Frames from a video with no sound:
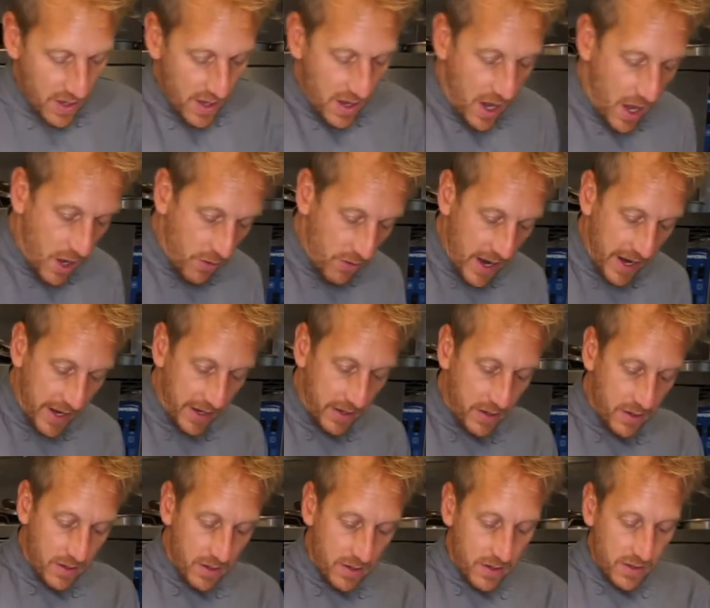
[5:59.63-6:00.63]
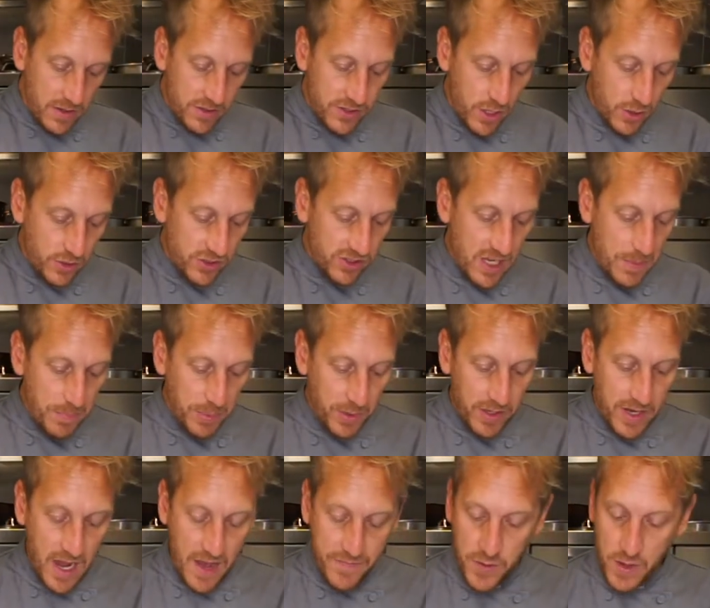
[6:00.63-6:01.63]
All right, so simple
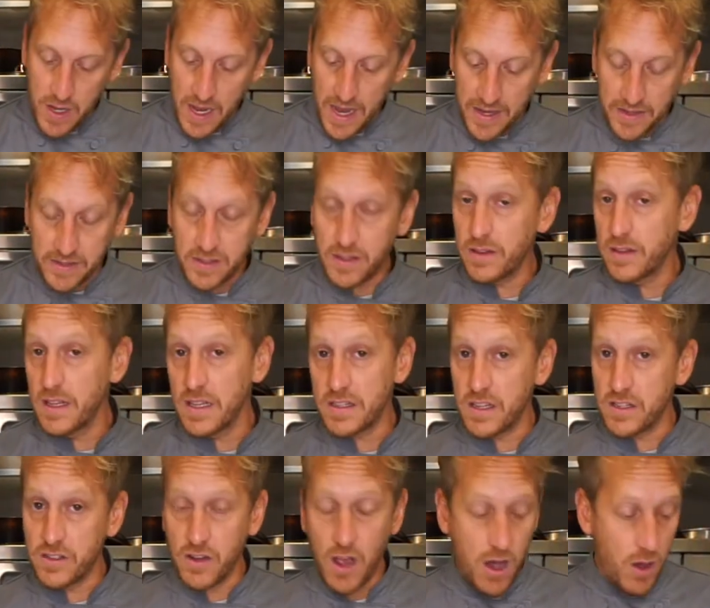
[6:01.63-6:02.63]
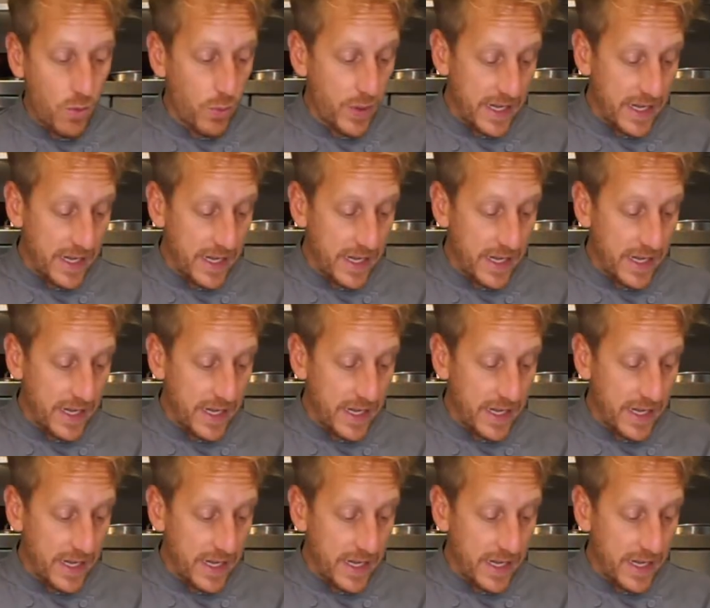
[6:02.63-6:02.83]
enough, you guys. This is all we